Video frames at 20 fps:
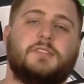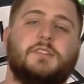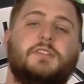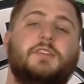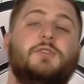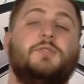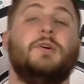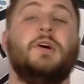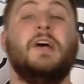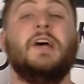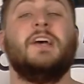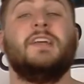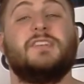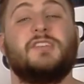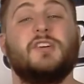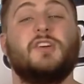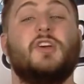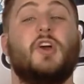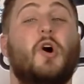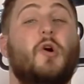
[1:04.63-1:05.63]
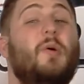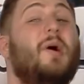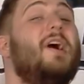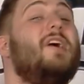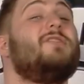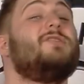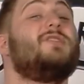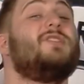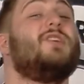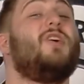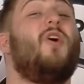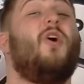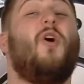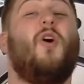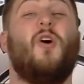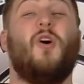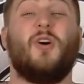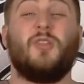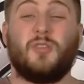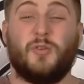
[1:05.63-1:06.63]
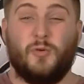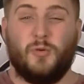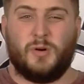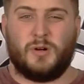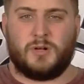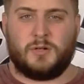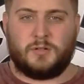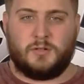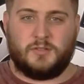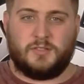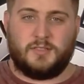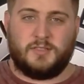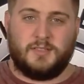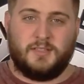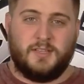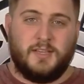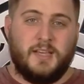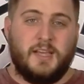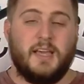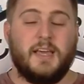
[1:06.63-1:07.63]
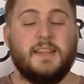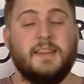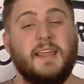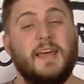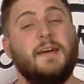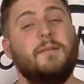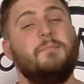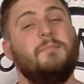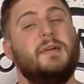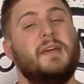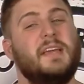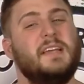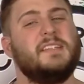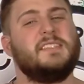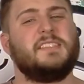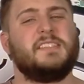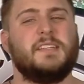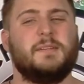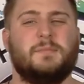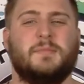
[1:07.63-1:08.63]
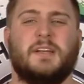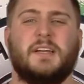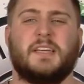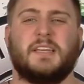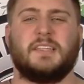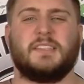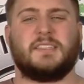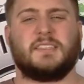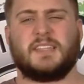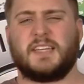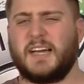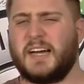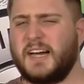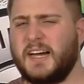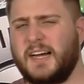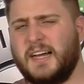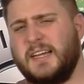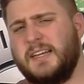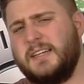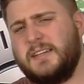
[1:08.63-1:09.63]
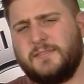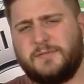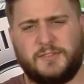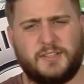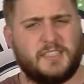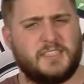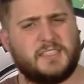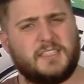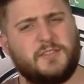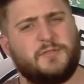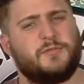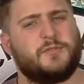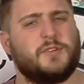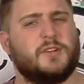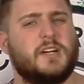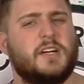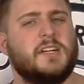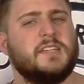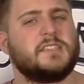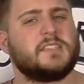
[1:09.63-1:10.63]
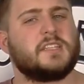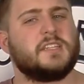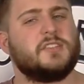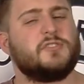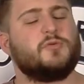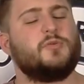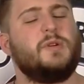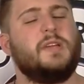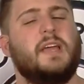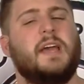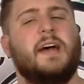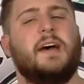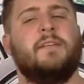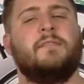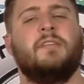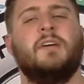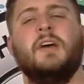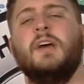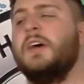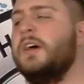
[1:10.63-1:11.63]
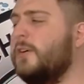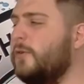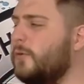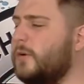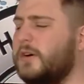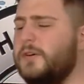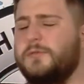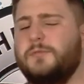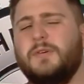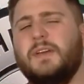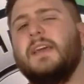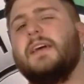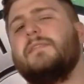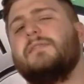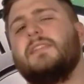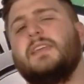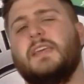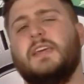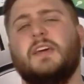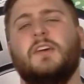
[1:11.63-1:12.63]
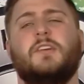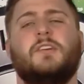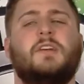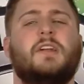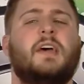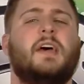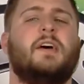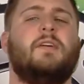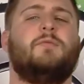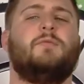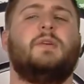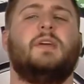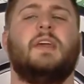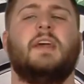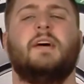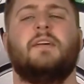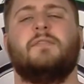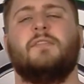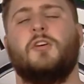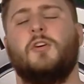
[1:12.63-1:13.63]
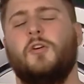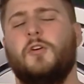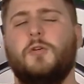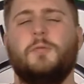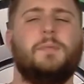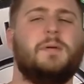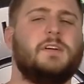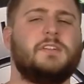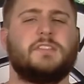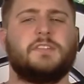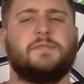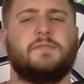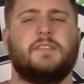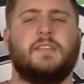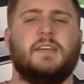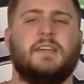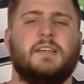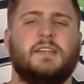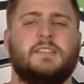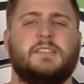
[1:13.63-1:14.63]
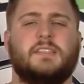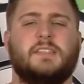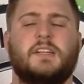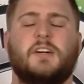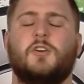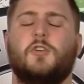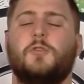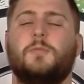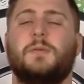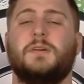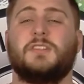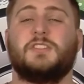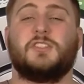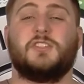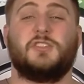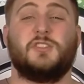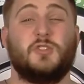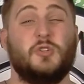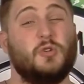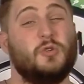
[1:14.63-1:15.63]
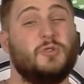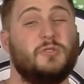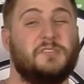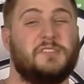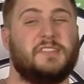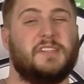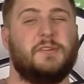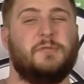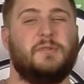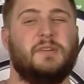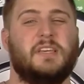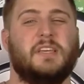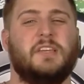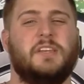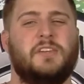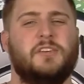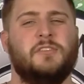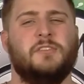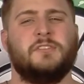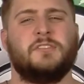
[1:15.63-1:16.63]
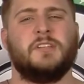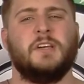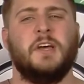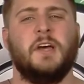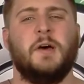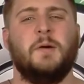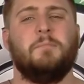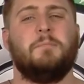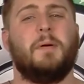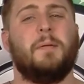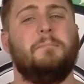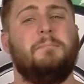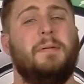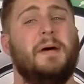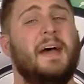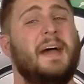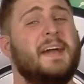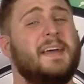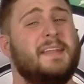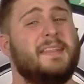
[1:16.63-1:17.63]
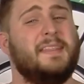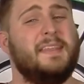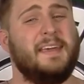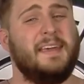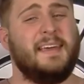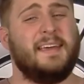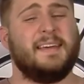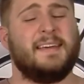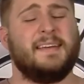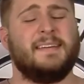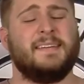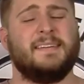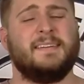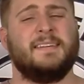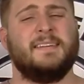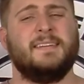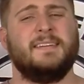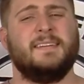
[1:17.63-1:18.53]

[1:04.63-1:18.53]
to do, to go out to all the world. And that may seem like it's kind of easy for us because we have the internet, we have a whole bunch of things and a whole bunch of tools that we can use. But back then,